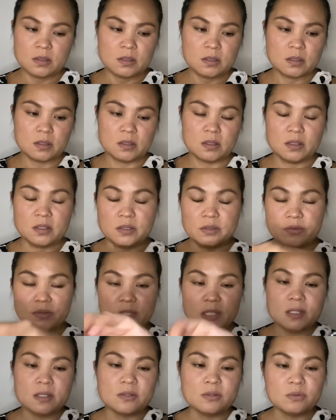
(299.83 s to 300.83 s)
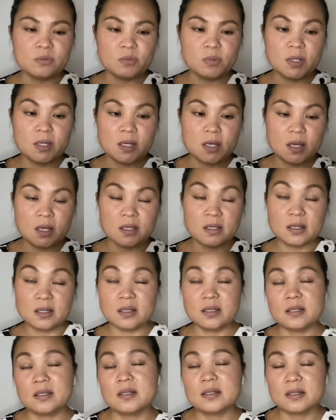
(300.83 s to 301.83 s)
The reason why I
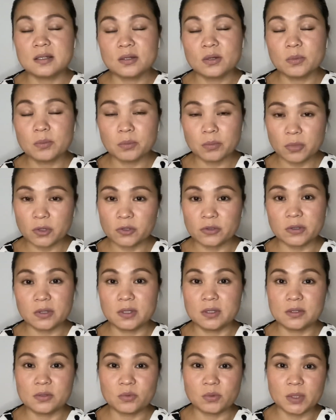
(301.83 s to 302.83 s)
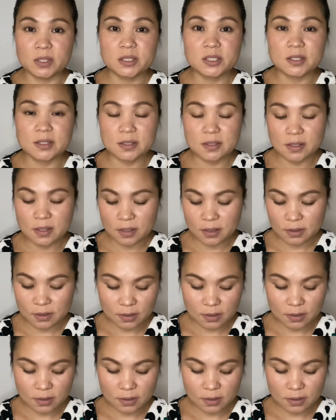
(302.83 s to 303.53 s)
bought this watch is that